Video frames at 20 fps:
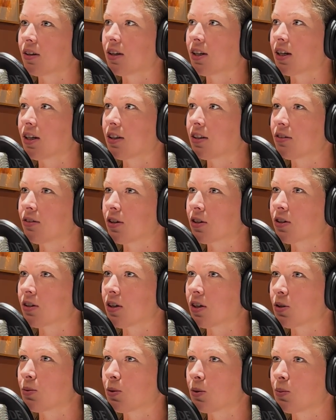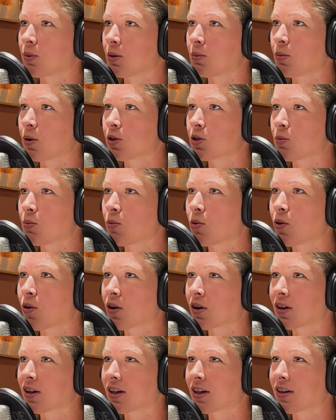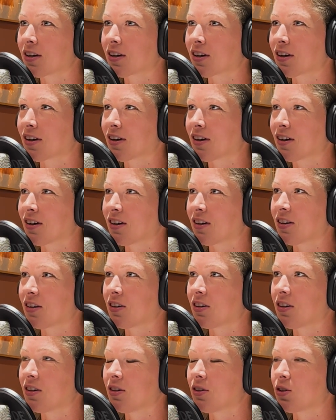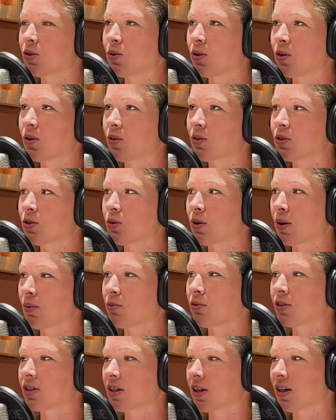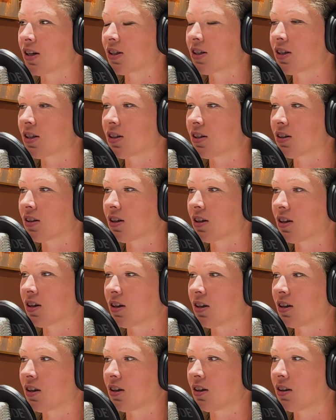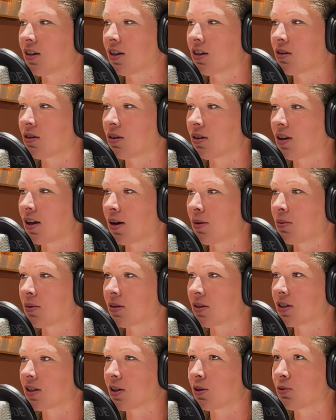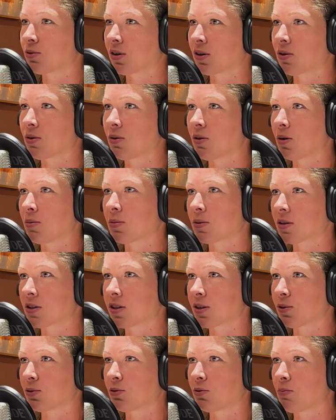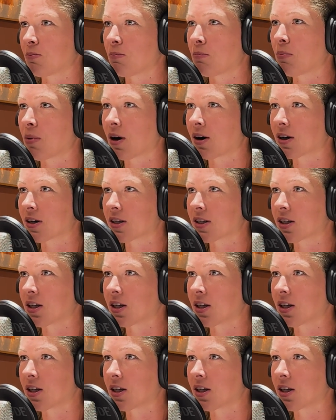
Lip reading: that resonates with me much more. Like to emphasize the collaborative and cooperative parts.